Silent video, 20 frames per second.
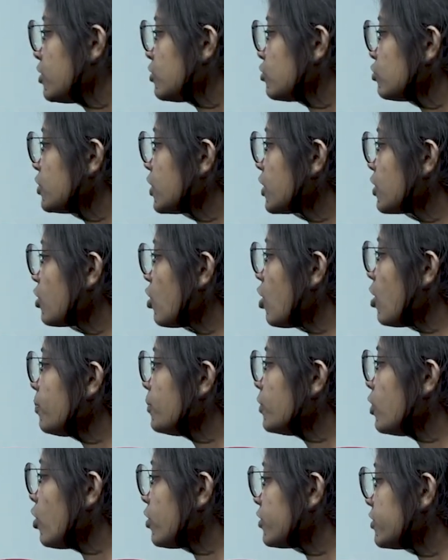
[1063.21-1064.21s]
So the
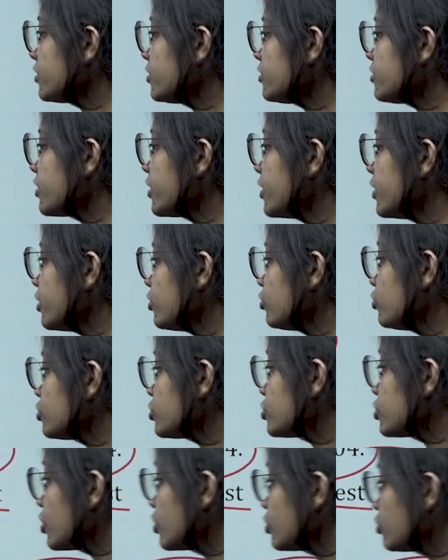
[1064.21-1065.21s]
crop losses
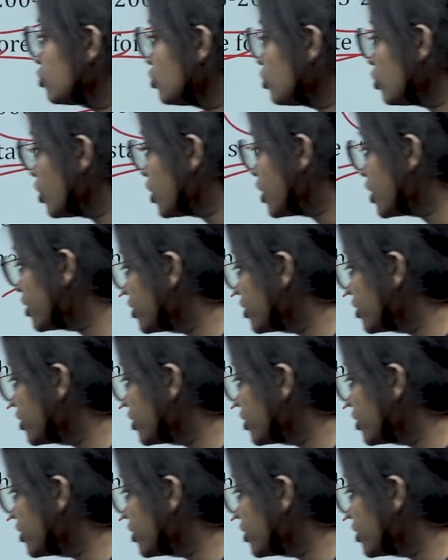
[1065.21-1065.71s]
reduced to